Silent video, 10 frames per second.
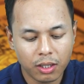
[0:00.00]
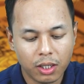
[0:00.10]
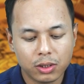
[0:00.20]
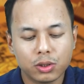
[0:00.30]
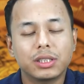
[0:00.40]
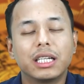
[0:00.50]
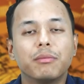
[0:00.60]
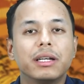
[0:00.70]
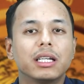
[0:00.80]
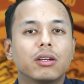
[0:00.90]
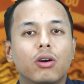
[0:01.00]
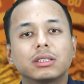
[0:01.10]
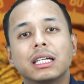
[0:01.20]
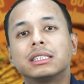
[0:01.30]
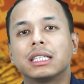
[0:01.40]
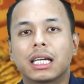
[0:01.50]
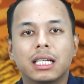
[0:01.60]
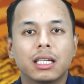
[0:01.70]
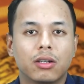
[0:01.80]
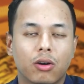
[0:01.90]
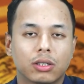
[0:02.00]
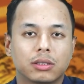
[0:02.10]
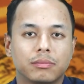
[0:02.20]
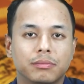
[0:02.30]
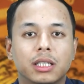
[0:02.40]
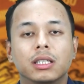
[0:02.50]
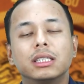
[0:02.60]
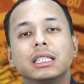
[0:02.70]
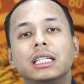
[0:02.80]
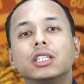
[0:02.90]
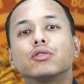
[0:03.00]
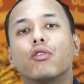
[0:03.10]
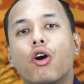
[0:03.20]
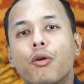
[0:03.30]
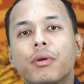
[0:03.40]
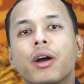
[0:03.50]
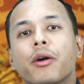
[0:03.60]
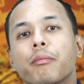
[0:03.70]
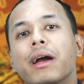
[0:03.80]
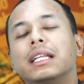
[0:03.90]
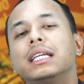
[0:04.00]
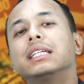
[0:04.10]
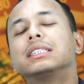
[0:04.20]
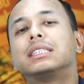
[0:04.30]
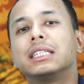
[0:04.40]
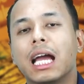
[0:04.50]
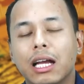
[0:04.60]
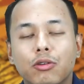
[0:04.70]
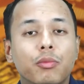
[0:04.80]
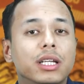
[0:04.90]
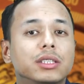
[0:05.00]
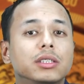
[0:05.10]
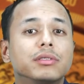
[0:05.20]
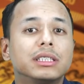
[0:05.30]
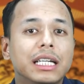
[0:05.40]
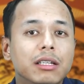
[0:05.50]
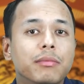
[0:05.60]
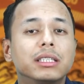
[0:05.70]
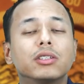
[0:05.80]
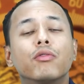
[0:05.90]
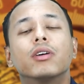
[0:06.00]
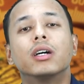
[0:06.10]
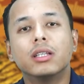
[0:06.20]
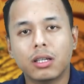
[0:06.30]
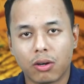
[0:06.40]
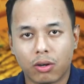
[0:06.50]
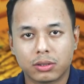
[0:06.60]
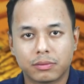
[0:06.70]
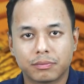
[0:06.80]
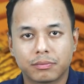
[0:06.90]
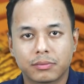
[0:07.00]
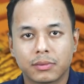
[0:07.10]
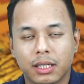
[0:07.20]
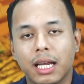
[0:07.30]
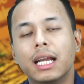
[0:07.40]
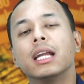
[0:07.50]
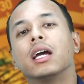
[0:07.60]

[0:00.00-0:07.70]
So sedimentary rocks are secondary rocks because it is formed by the accumulation of sediments of other rocks, right?